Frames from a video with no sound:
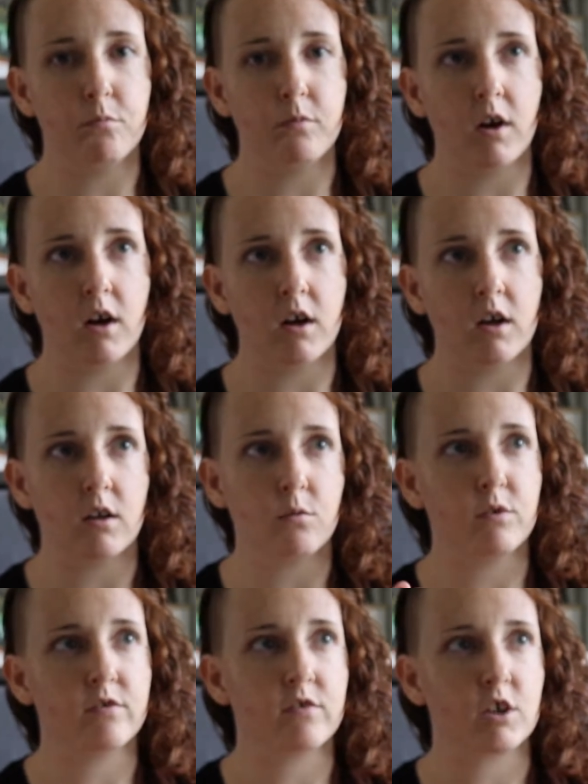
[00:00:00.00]
it
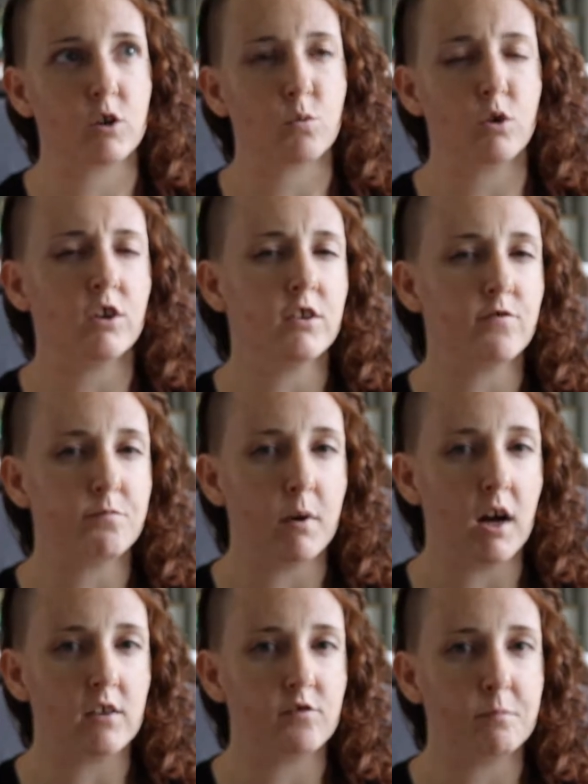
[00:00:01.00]
was their World of
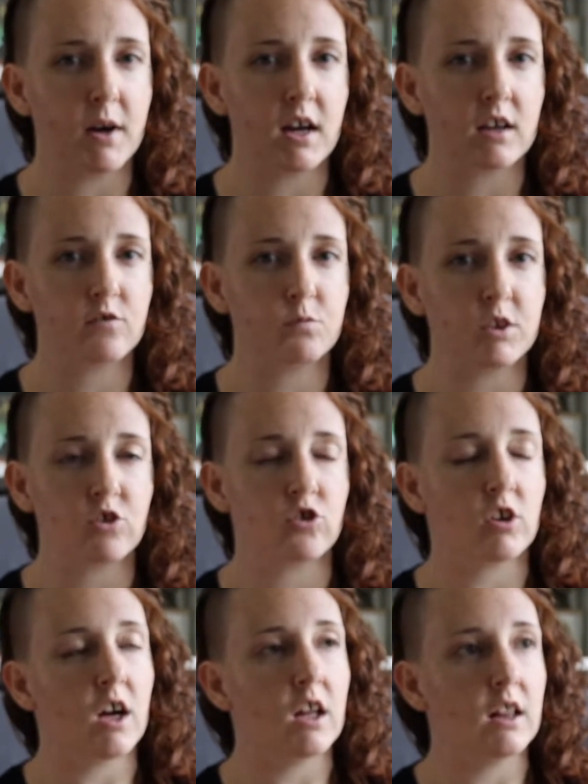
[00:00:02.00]
Moss box, which
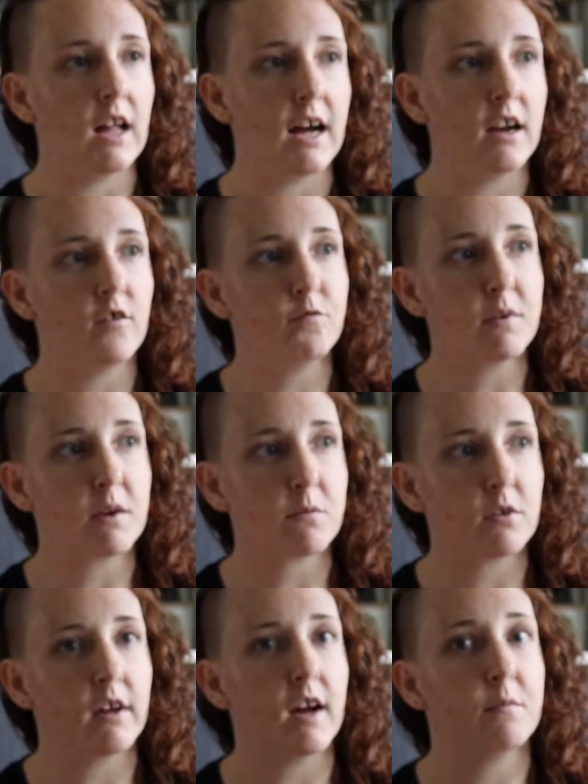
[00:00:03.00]
a lot of
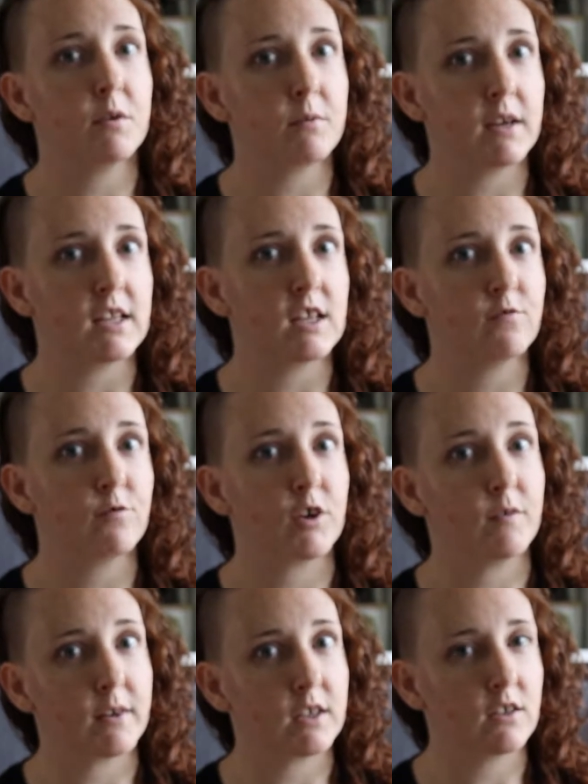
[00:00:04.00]
people have been waiting for
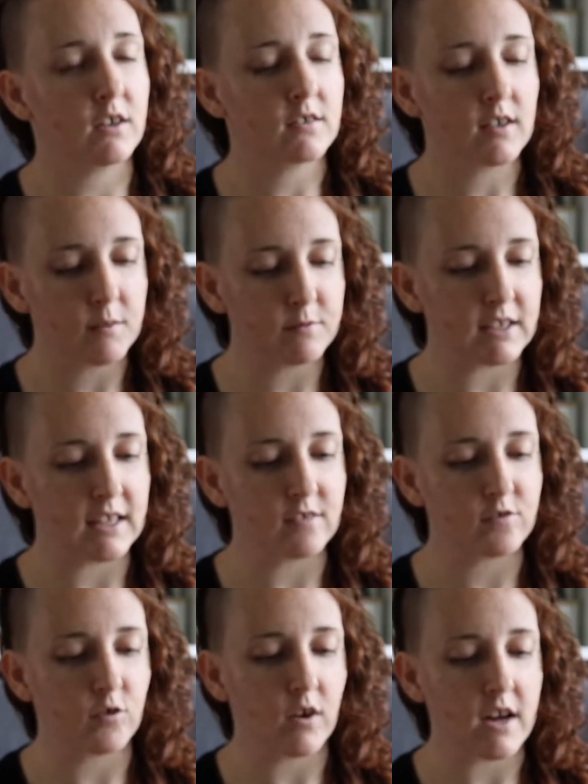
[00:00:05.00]
a very long time to get,
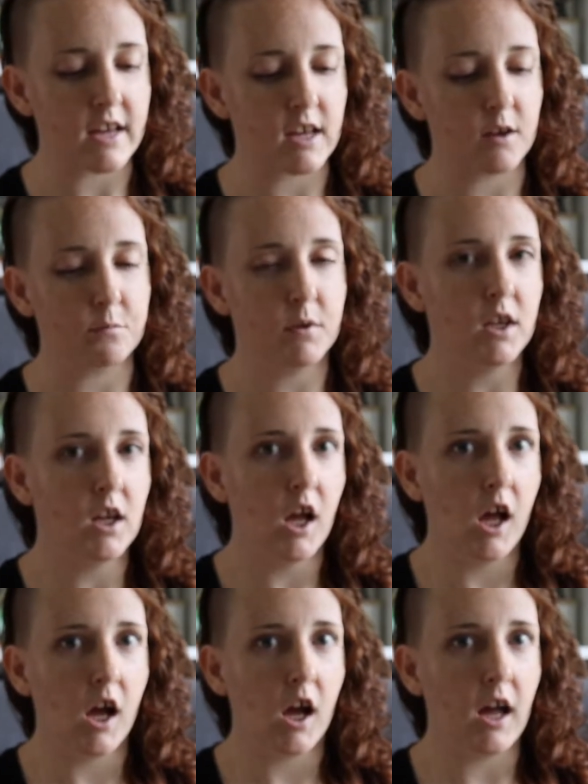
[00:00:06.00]
so I am
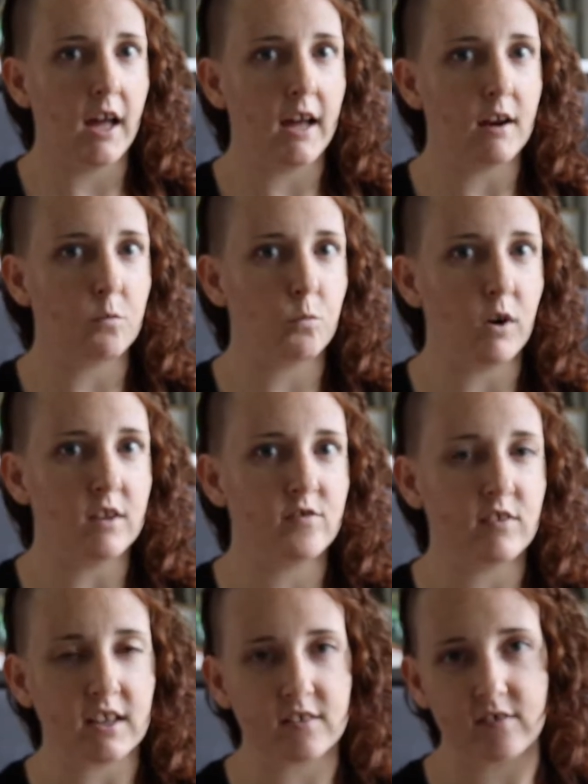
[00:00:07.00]
at
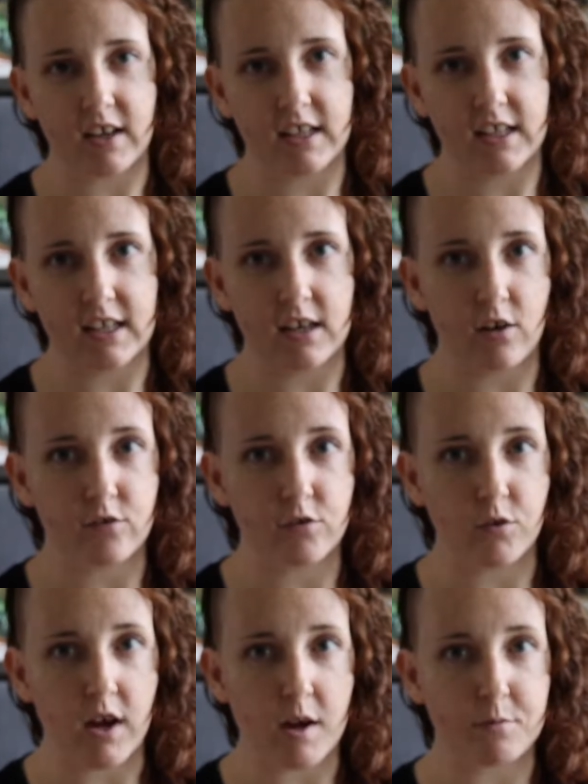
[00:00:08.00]
once excited and
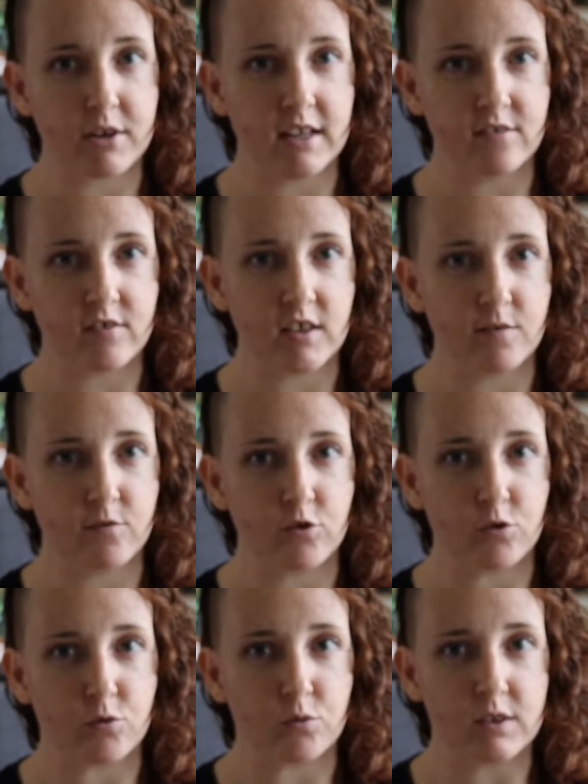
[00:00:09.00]
also apprehensive
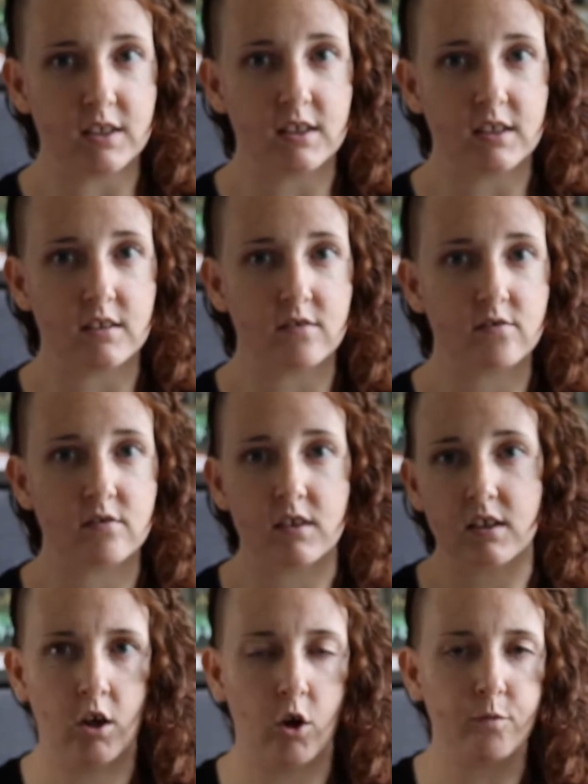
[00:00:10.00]
to get this.
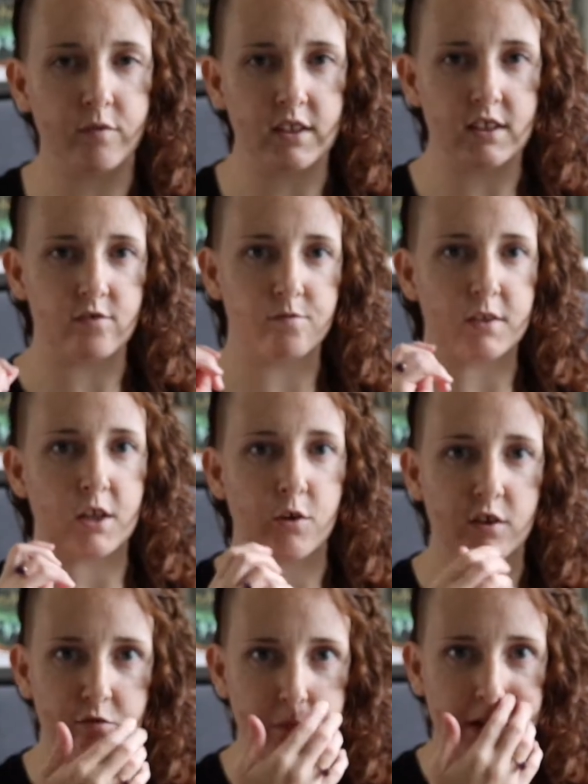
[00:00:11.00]
Hopefully this video
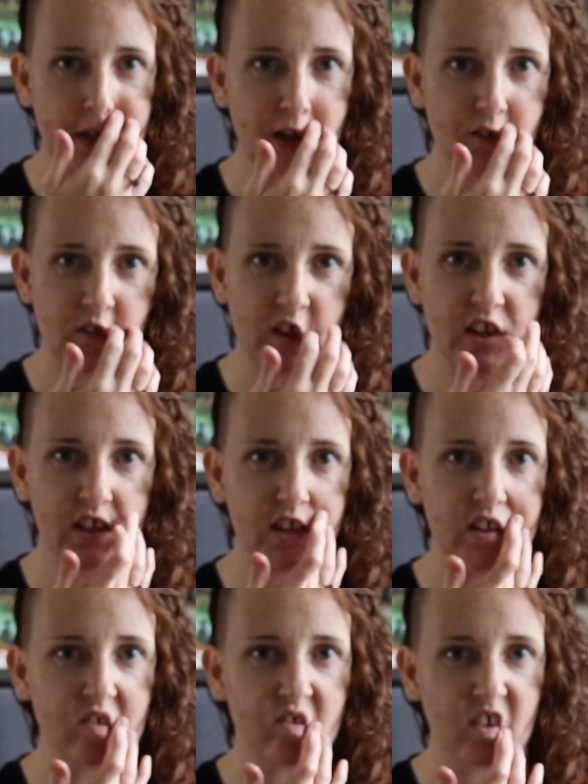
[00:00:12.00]
is bright enough. It
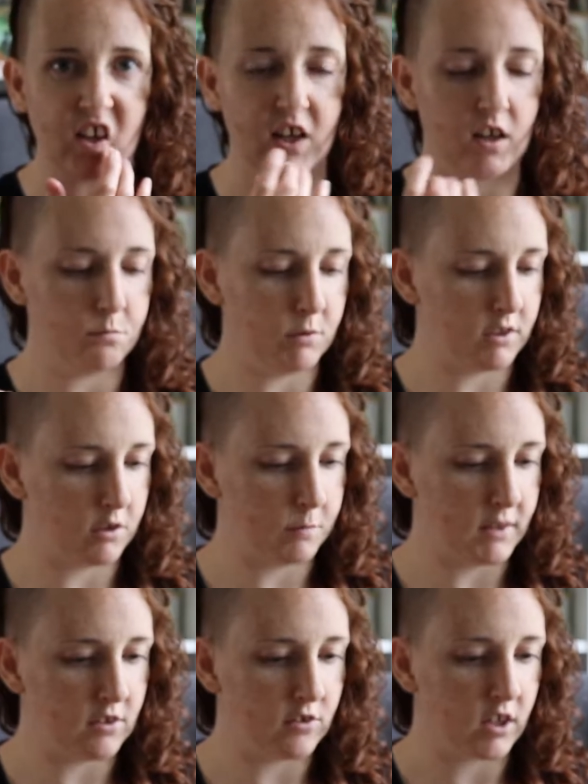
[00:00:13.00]
is a little
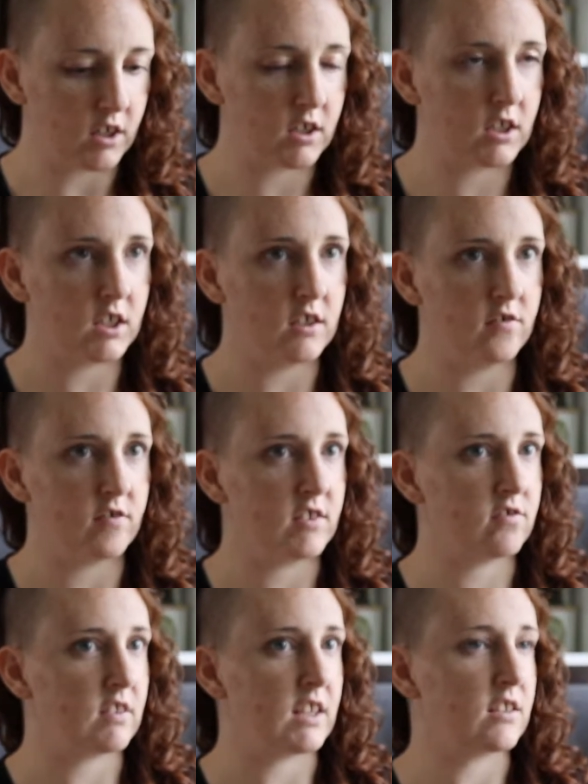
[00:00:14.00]
bit dark because
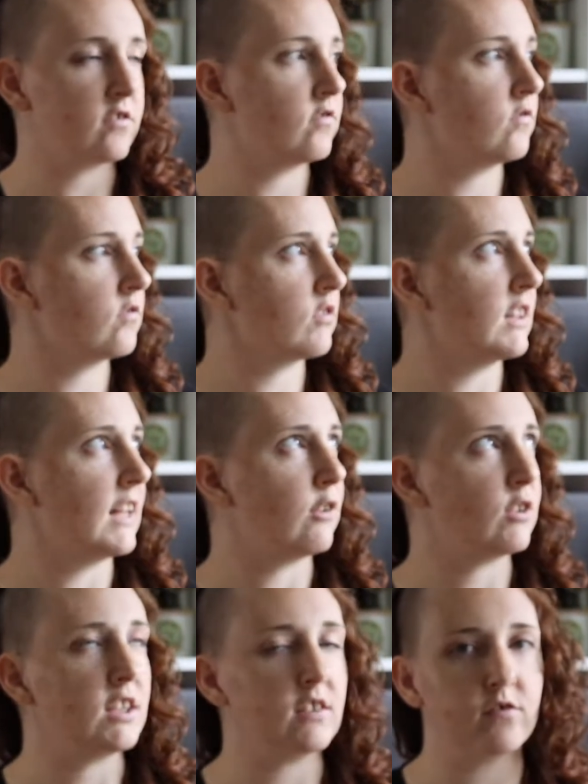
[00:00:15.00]
it's like
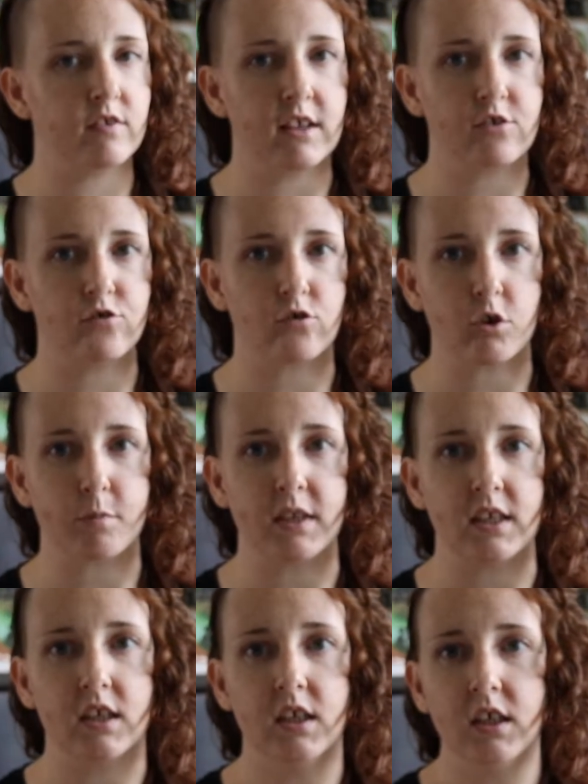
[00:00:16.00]
cloudy /
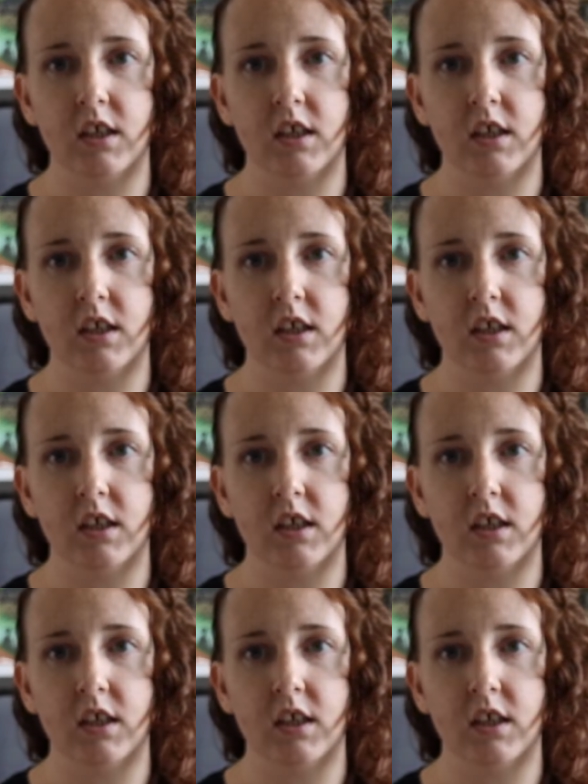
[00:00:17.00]
stormy.